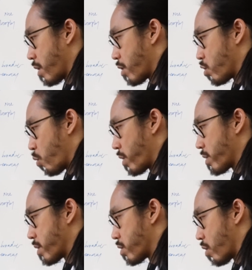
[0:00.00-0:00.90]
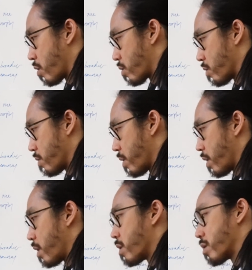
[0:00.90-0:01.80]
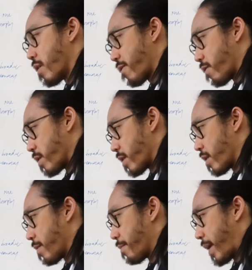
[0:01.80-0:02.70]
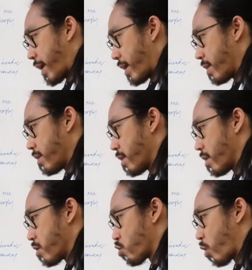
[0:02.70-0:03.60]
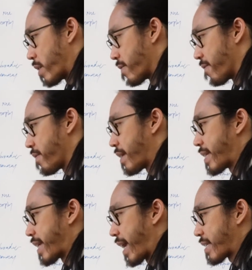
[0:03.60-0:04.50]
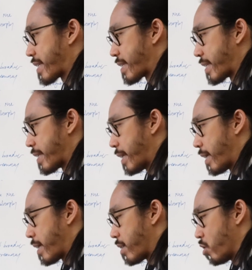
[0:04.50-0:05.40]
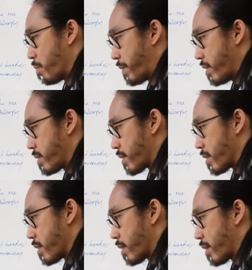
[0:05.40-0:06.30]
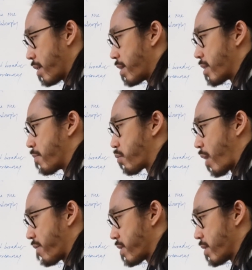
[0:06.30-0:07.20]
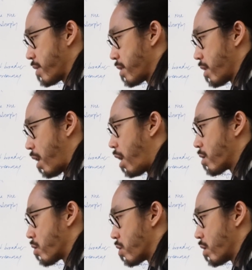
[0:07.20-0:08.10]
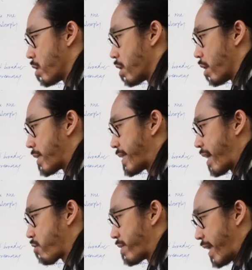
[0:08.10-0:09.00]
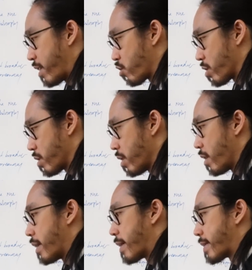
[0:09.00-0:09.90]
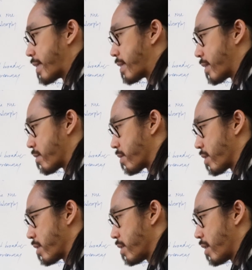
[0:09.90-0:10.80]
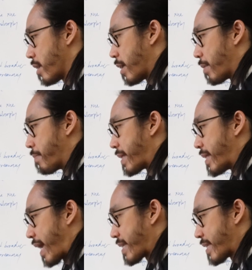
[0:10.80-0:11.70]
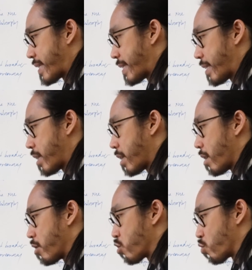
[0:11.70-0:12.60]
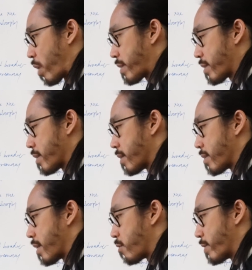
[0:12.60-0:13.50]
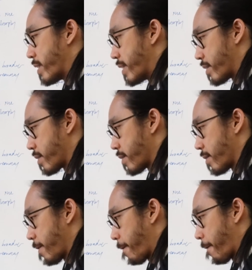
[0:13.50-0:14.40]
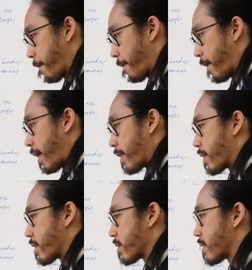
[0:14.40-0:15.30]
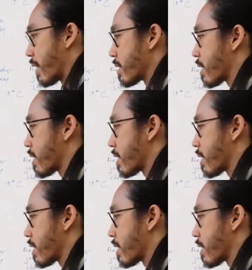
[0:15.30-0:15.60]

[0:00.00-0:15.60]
joys and sorrow, suffering, pain, triumph, ecstasy, nobility, depravity, honor, degradation, sincerity, mendacity, stress, and release. They understand the